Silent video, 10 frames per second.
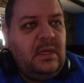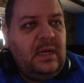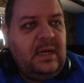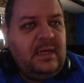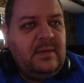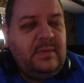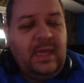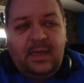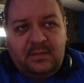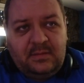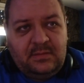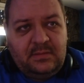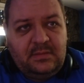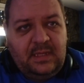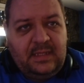But yeah,
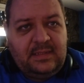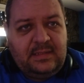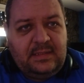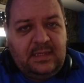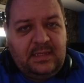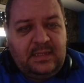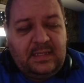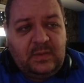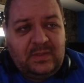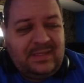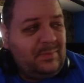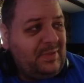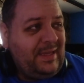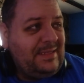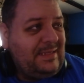that's what's the
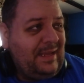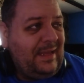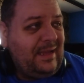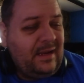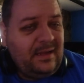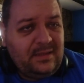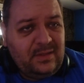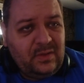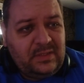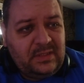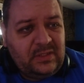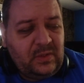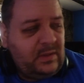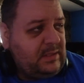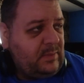plan today, and I gotta go to the
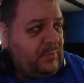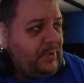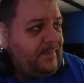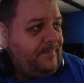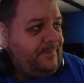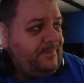store at some point.